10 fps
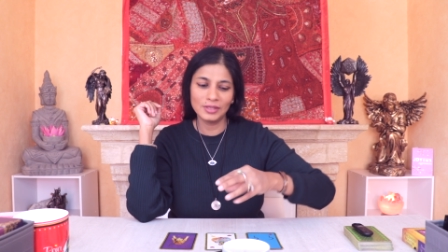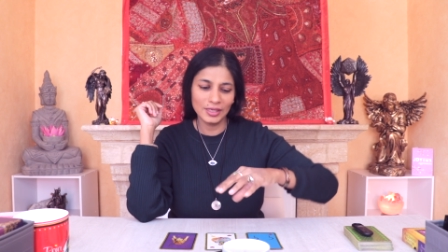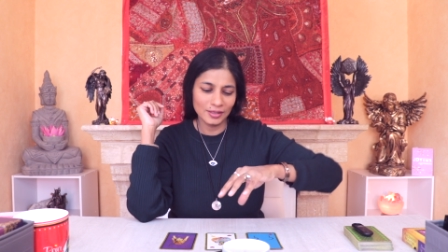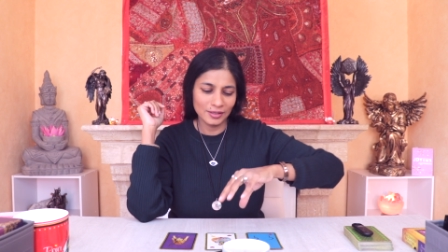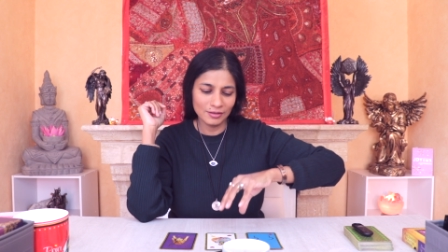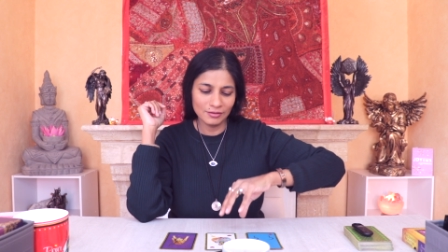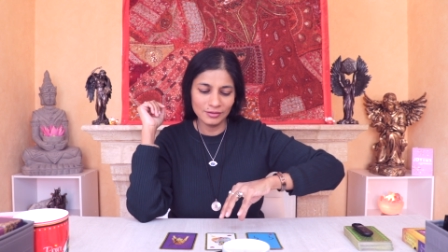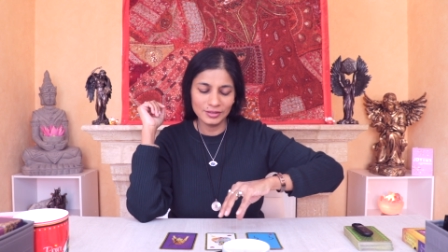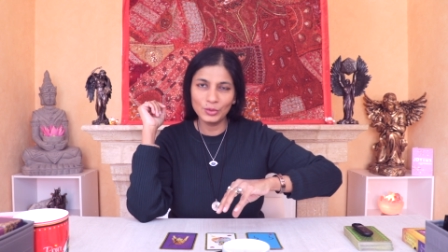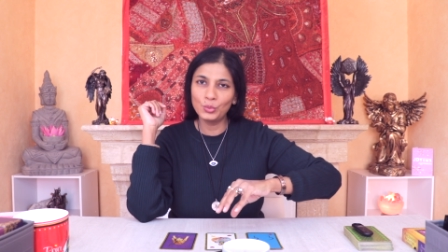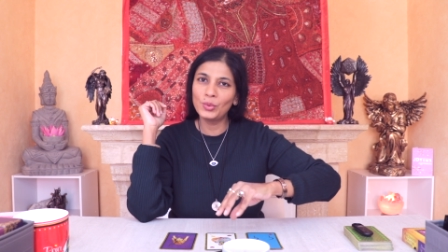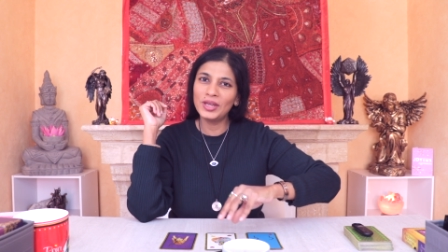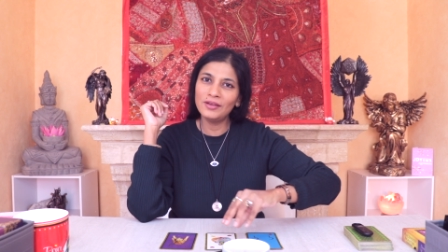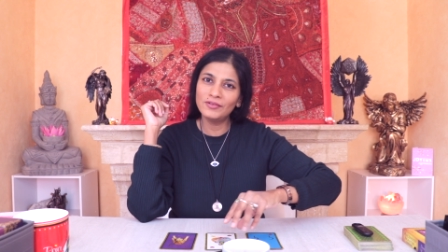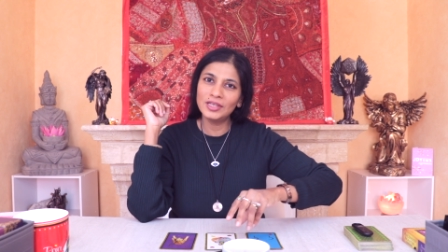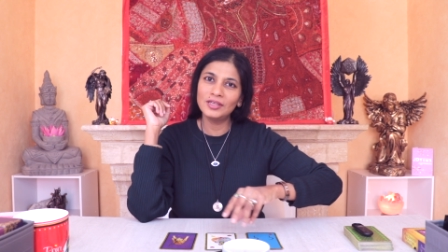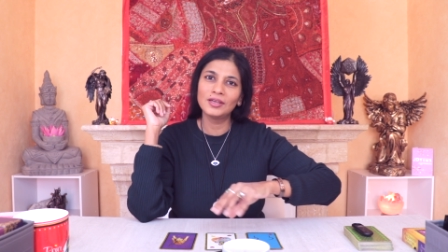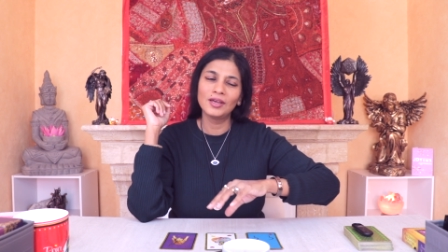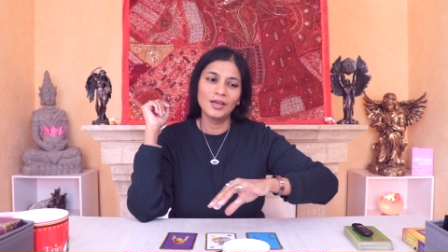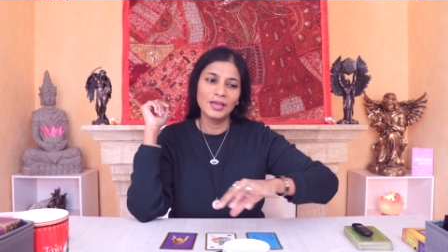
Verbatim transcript: like, the way we